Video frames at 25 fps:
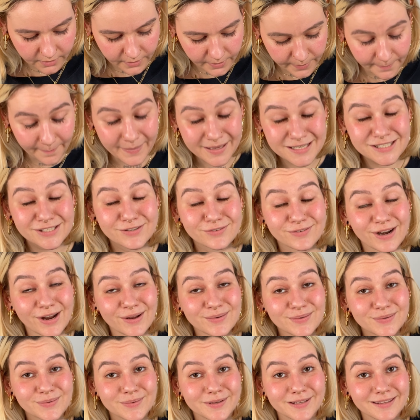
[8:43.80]
mess
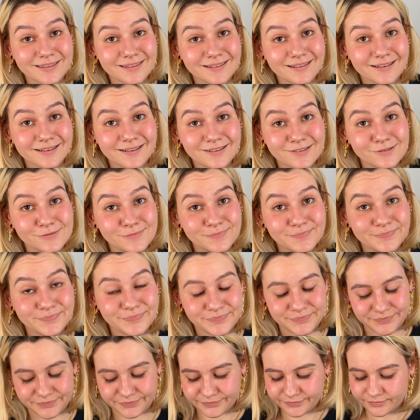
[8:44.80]
around with, you know,
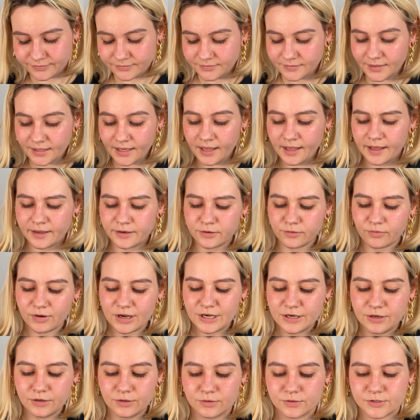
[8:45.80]
and
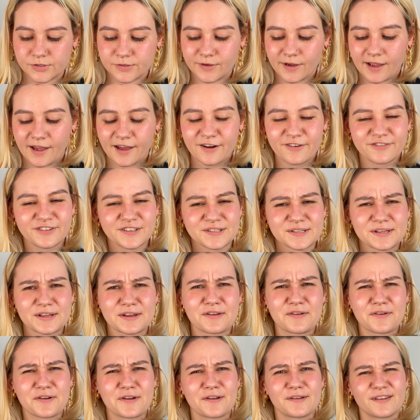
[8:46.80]
redo. So it kind of feels like
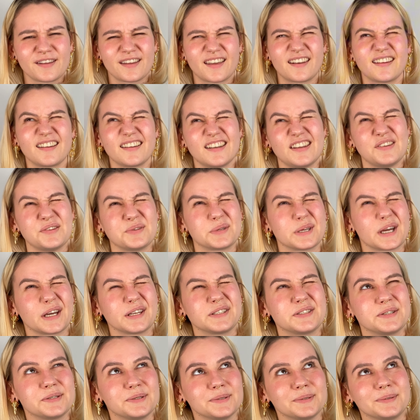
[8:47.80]
you're getting a new
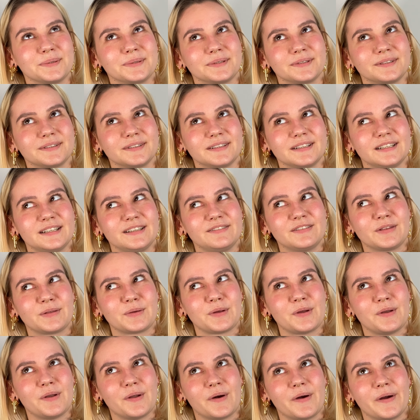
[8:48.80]
tattoo, even though
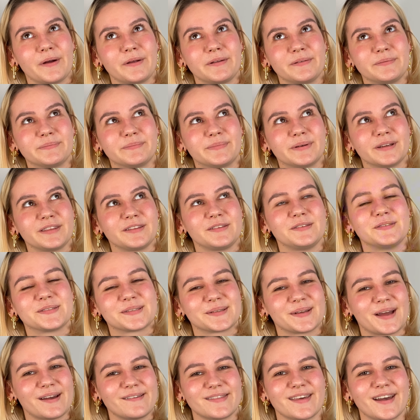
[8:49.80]
you're not but you
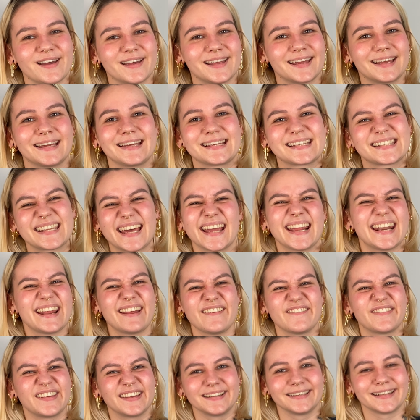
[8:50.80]
still have that exciting
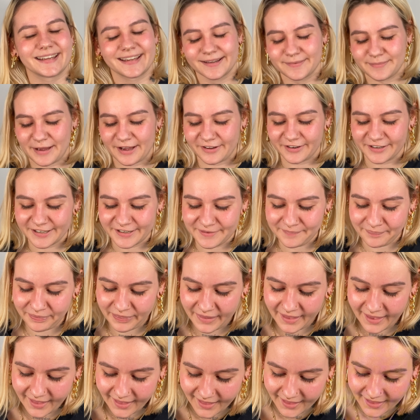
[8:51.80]
feeling about it.
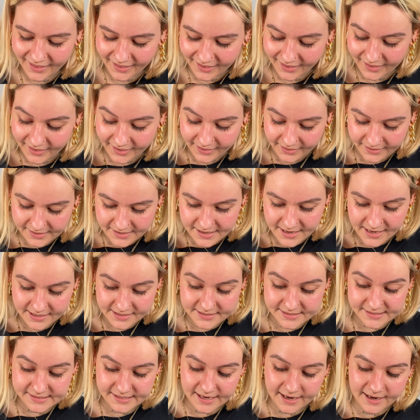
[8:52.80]

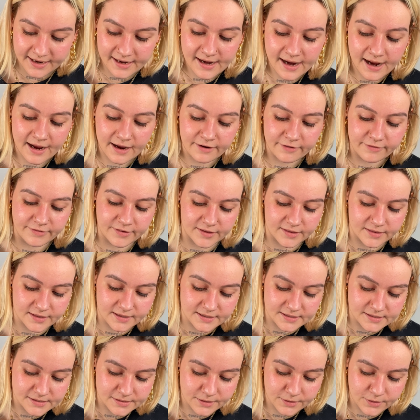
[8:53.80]
Next, I have
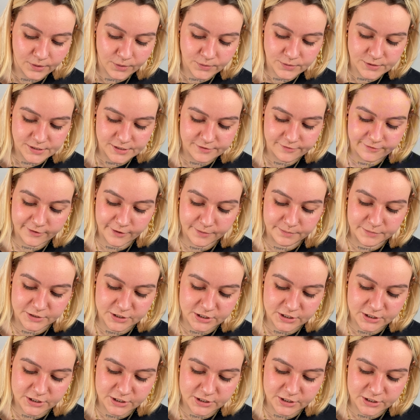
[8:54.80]
this Ghost from